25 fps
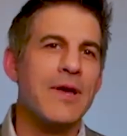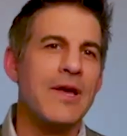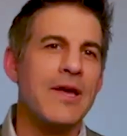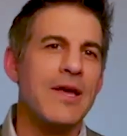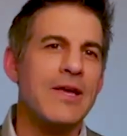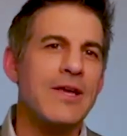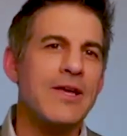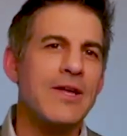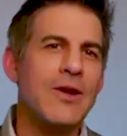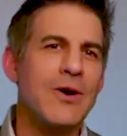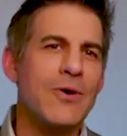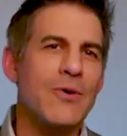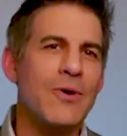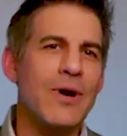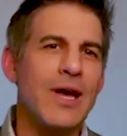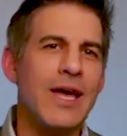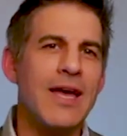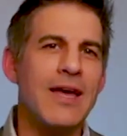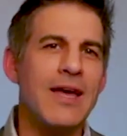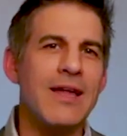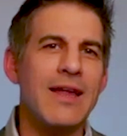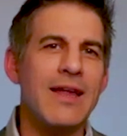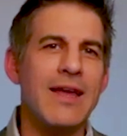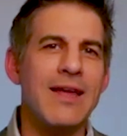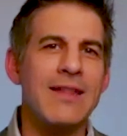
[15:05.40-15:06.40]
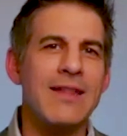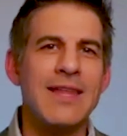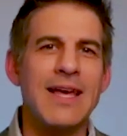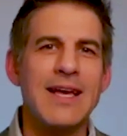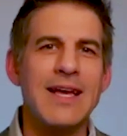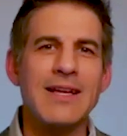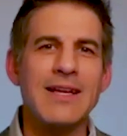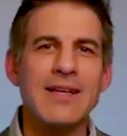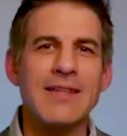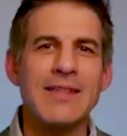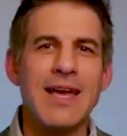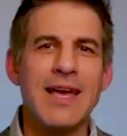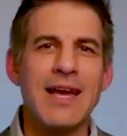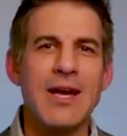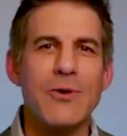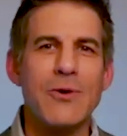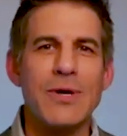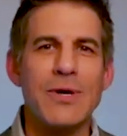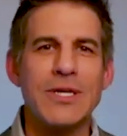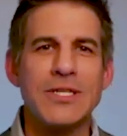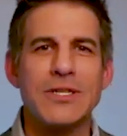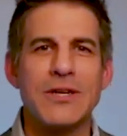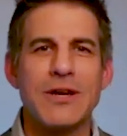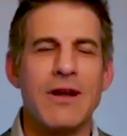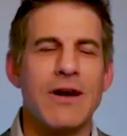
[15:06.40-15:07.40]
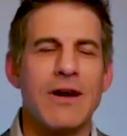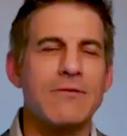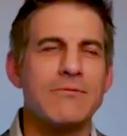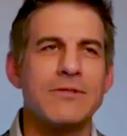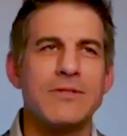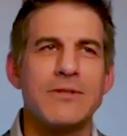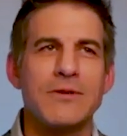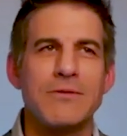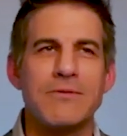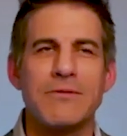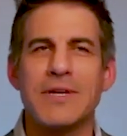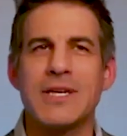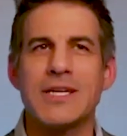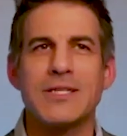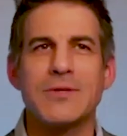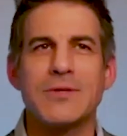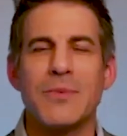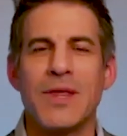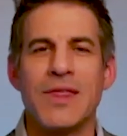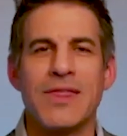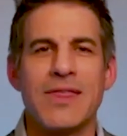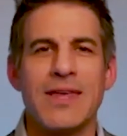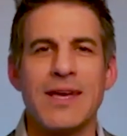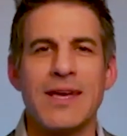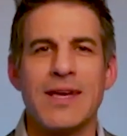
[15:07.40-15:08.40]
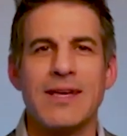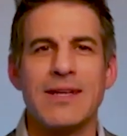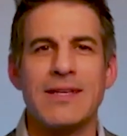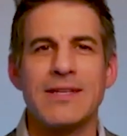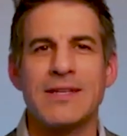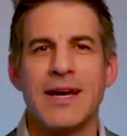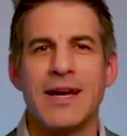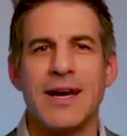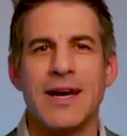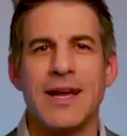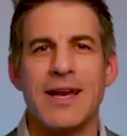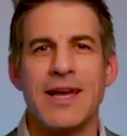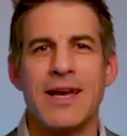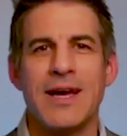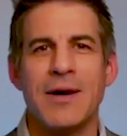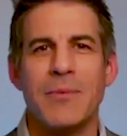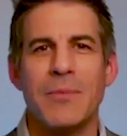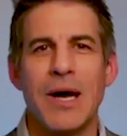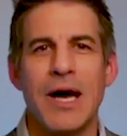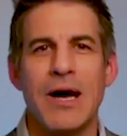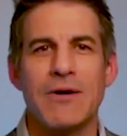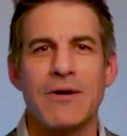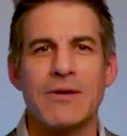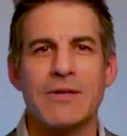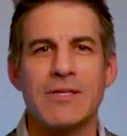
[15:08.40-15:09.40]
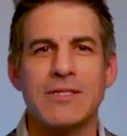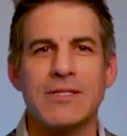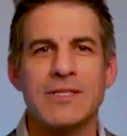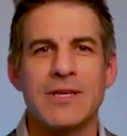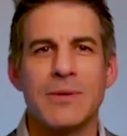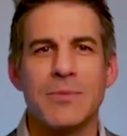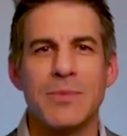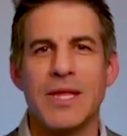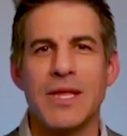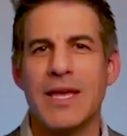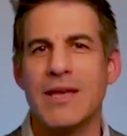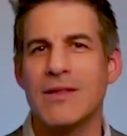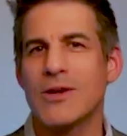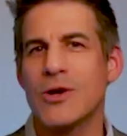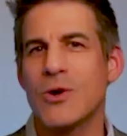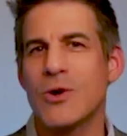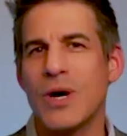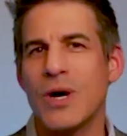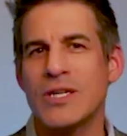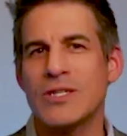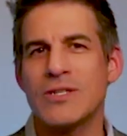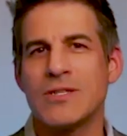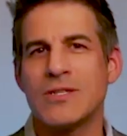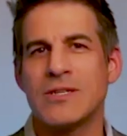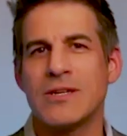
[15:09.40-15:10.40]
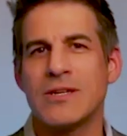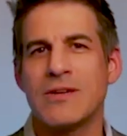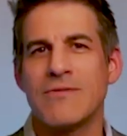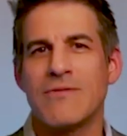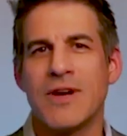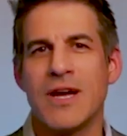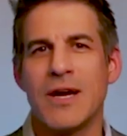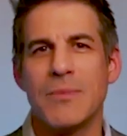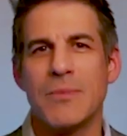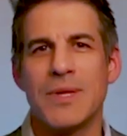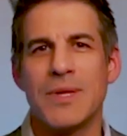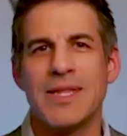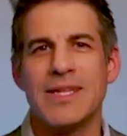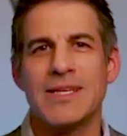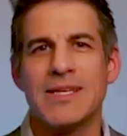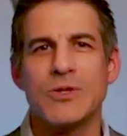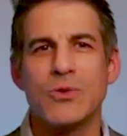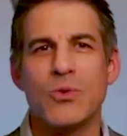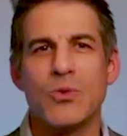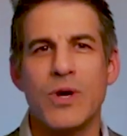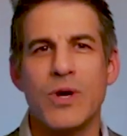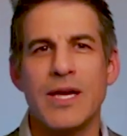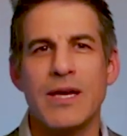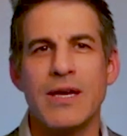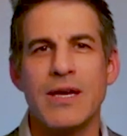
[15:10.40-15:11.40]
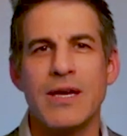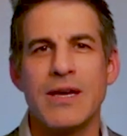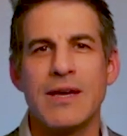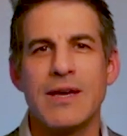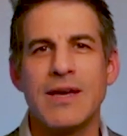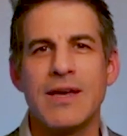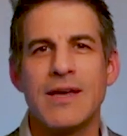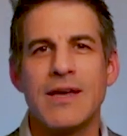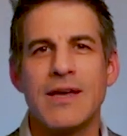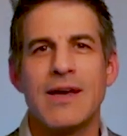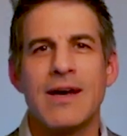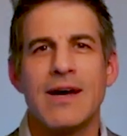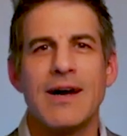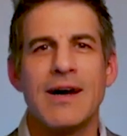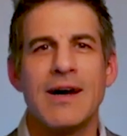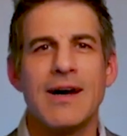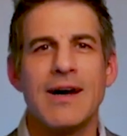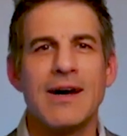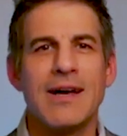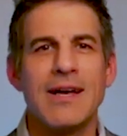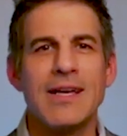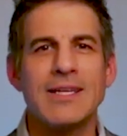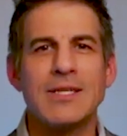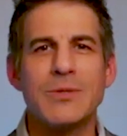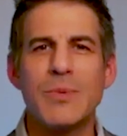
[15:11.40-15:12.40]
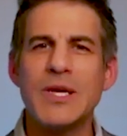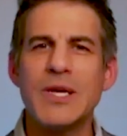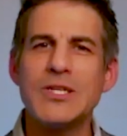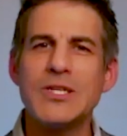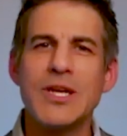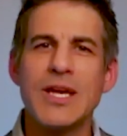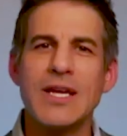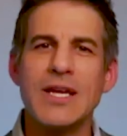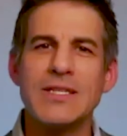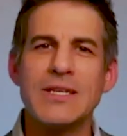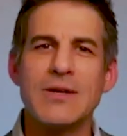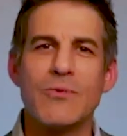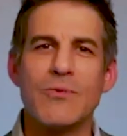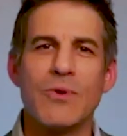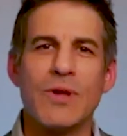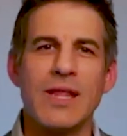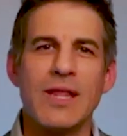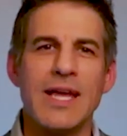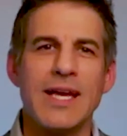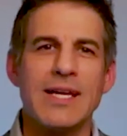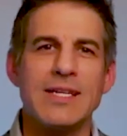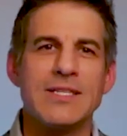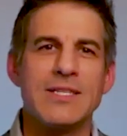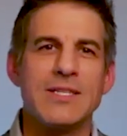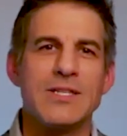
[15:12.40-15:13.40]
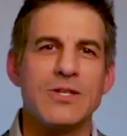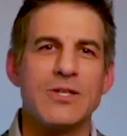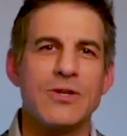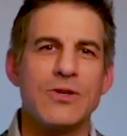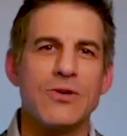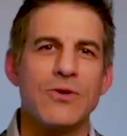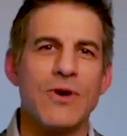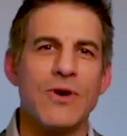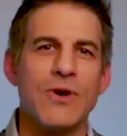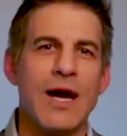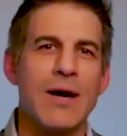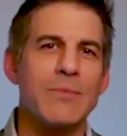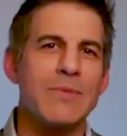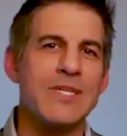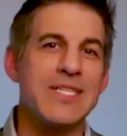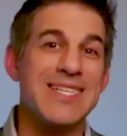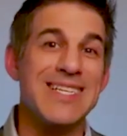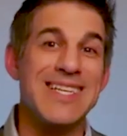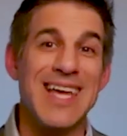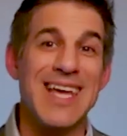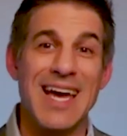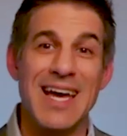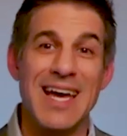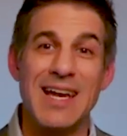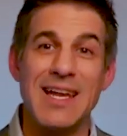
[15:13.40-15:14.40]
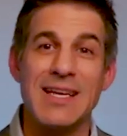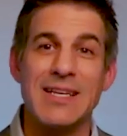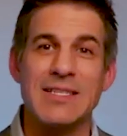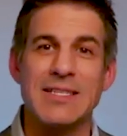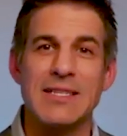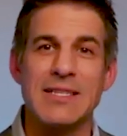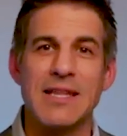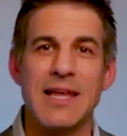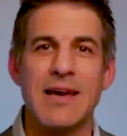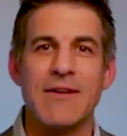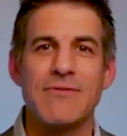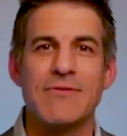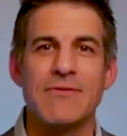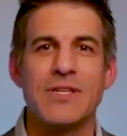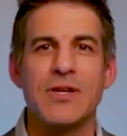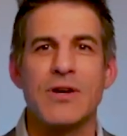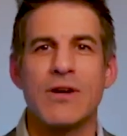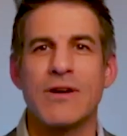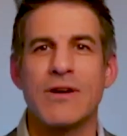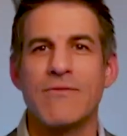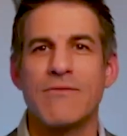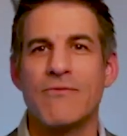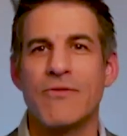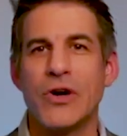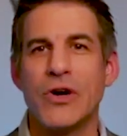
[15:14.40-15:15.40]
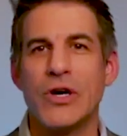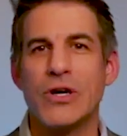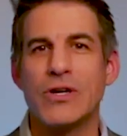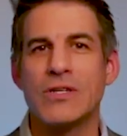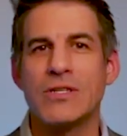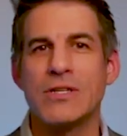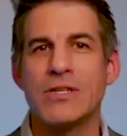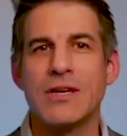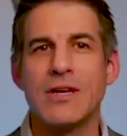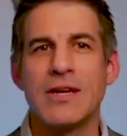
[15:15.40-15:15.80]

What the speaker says: and that question also gets me thinking, Todd, about some of the other questions that have come in this week, especially as it relates to how much debt is left to convert,